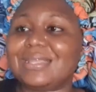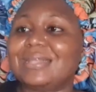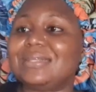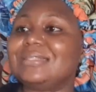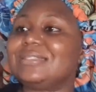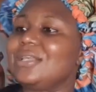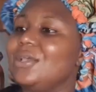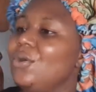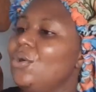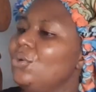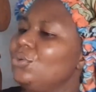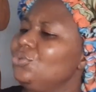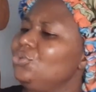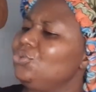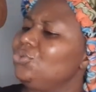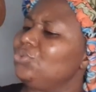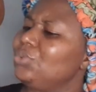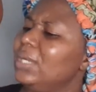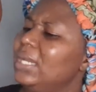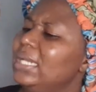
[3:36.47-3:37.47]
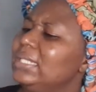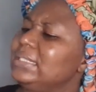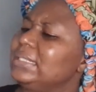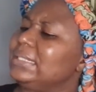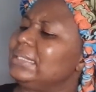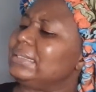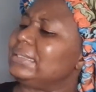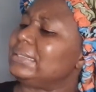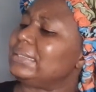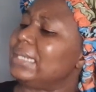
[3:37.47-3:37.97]
this is 100
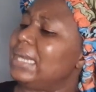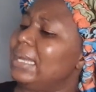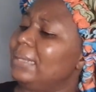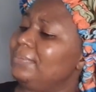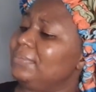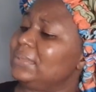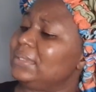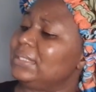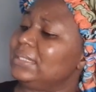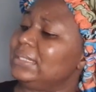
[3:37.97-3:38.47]
grams.